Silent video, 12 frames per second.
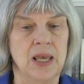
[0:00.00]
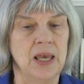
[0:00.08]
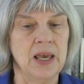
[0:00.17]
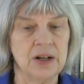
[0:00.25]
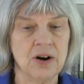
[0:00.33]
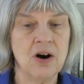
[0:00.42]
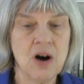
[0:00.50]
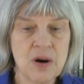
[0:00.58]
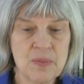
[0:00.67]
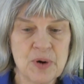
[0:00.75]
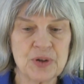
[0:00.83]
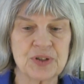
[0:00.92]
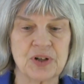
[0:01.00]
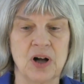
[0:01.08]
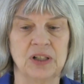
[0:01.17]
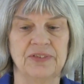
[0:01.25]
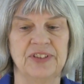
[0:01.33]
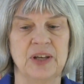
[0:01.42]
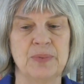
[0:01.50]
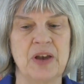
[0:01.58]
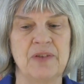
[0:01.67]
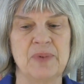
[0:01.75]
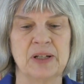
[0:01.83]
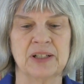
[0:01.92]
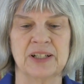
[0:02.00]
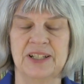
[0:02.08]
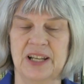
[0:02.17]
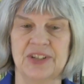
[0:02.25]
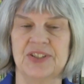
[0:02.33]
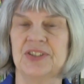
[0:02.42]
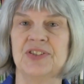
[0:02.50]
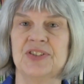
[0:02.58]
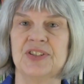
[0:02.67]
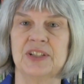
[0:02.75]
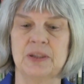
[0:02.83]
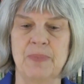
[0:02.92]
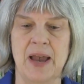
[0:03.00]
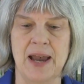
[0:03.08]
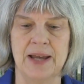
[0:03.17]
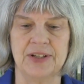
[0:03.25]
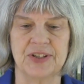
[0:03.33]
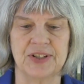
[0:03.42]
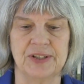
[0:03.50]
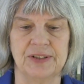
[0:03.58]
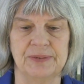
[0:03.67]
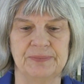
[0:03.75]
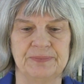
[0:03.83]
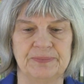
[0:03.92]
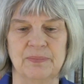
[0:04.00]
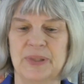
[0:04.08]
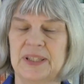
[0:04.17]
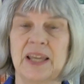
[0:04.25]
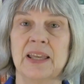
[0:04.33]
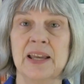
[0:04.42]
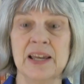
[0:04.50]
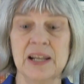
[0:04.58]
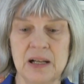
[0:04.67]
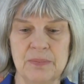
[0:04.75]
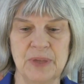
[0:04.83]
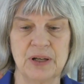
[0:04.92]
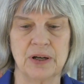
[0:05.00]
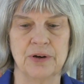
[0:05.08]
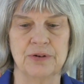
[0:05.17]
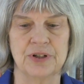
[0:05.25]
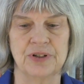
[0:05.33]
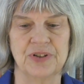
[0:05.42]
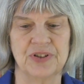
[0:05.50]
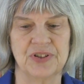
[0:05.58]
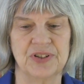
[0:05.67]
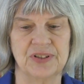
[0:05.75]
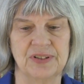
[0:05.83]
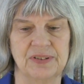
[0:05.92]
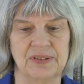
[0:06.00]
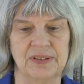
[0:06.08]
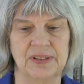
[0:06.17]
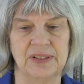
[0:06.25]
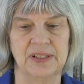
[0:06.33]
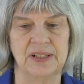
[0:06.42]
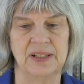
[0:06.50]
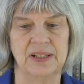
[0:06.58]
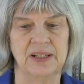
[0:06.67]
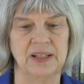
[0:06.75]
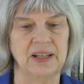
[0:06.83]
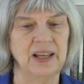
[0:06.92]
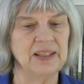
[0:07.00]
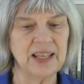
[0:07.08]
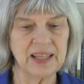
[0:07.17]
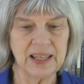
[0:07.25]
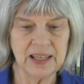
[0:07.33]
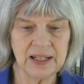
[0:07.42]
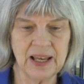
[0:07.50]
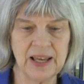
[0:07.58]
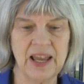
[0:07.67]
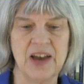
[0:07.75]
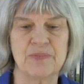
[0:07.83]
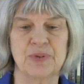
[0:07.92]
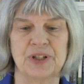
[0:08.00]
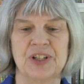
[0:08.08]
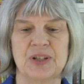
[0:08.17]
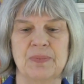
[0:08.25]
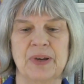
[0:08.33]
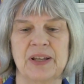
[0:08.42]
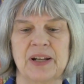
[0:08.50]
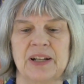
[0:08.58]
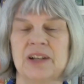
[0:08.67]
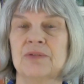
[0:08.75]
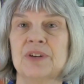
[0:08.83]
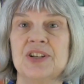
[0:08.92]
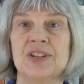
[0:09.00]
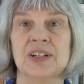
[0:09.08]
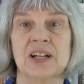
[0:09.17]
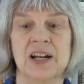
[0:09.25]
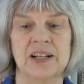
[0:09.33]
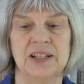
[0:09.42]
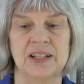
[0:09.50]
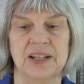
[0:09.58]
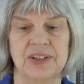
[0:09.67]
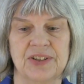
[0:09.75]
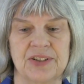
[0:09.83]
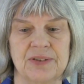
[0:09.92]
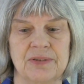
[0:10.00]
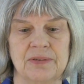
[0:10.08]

and almost all of them have been contestants in the past, but they cannot be coaches, and they cannot have participated in recent contests,